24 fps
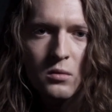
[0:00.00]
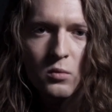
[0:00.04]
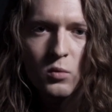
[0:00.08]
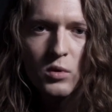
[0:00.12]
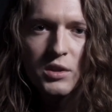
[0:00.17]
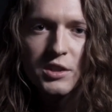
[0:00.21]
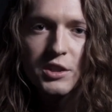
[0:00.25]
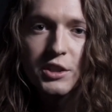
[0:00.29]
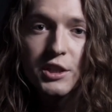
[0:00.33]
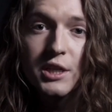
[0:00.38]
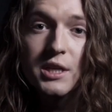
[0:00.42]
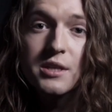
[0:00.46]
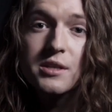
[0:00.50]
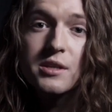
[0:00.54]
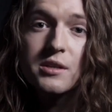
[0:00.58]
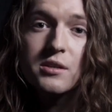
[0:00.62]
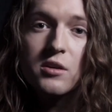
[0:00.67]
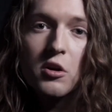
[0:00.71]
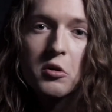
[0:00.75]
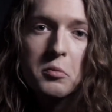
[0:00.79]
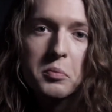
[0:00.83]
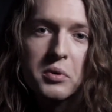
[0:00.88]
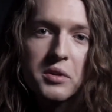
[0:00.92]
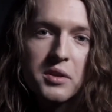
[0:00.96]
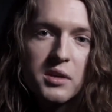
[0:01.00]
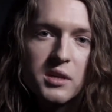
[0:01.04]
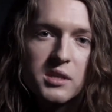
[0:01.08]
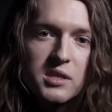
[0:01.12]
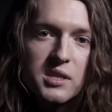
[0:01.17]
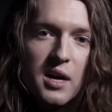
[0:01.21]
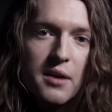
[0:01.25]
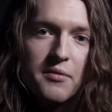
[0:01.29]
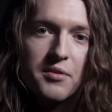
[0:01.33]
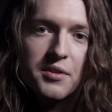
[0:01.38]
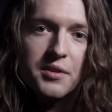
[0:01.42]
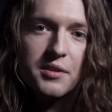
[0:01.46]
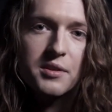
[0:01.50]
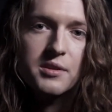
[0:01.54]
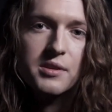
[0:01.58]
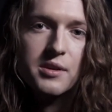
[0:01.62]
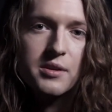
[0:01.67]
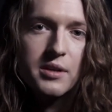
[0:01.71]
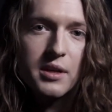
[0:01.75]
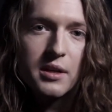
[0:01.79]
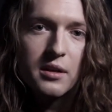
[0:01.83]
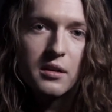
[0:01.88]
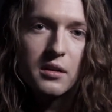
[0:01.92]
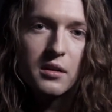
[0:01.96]
When Jesus opened the seventh
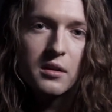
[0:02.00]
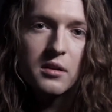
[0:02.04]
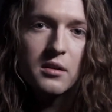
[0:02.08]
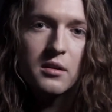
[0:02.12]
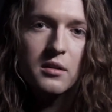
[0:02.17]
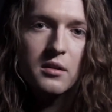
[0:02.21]
seal,